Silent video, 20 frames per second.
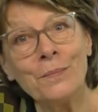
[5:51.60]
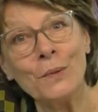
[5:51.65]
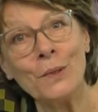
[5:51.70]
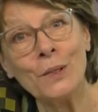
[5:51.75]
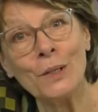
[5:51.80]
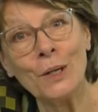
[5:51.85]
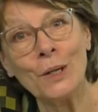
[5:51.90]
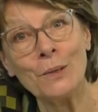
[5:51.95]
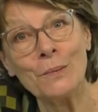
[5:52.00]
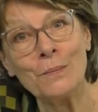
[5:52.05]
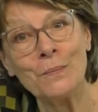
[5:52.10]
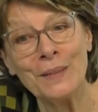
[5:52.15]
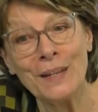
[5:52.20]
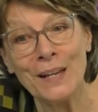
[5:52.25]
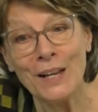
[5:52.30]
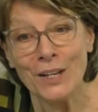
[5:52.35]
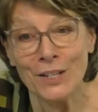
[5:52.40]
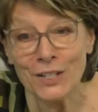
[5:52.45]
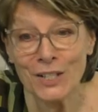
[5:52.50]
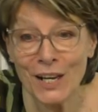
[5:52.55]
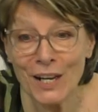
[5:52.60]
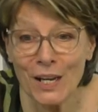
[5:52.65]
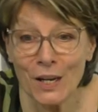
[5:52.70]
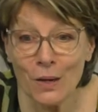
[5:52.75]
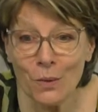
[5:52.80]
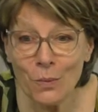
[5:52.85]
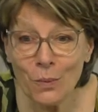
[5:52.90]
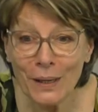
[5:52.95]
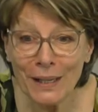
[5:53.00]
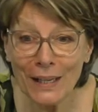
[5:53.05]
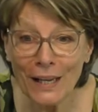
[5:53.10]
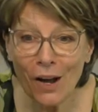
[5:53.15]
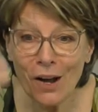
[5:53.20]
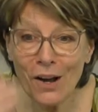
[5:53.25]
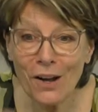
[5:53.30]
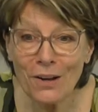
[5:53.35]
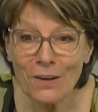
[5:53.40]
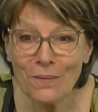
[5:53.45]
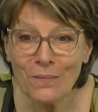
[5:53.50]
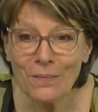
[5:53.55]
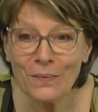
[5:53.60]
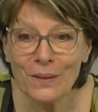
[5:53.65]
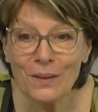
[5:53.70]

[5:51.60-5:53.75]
you know so here we are